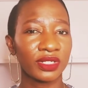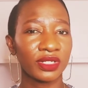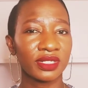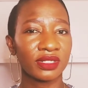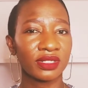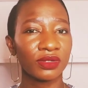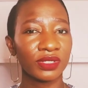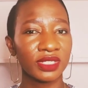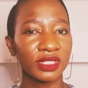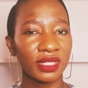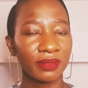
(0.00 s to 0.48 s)
It's
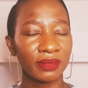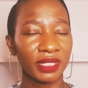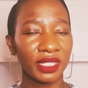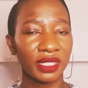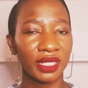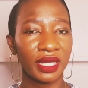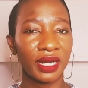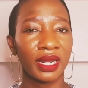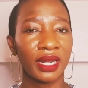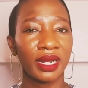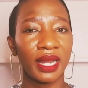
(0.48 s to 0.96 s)
not something
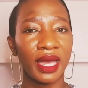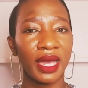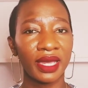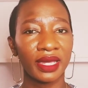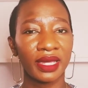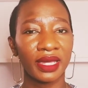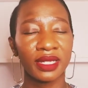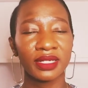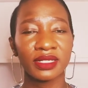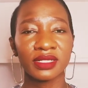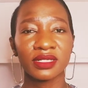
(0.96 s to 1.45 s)
that I
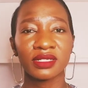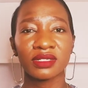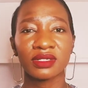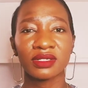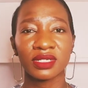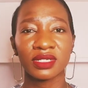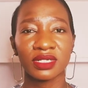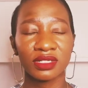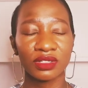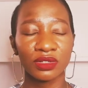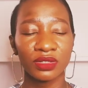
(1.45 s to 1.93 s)
like, and
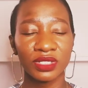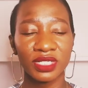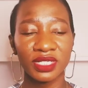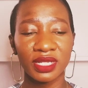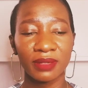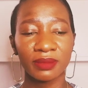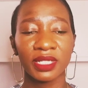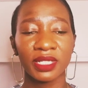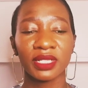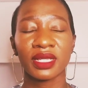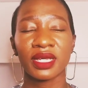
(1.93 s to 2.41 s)
it's not
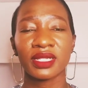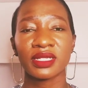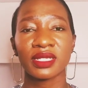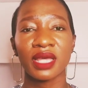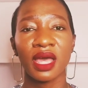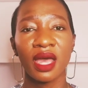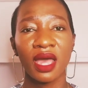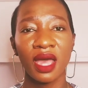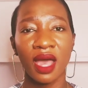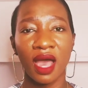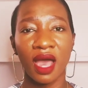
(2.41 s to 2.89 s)
something that
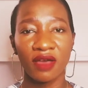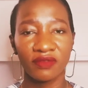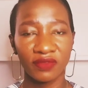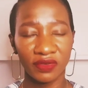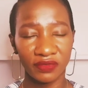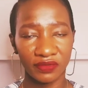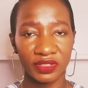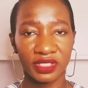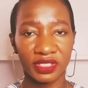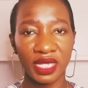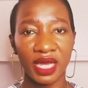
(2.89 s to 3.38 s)
I've
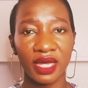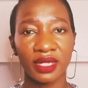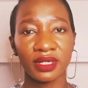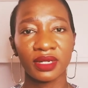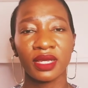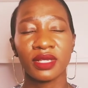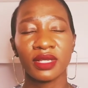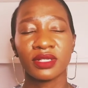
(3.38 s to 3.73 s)
ever done.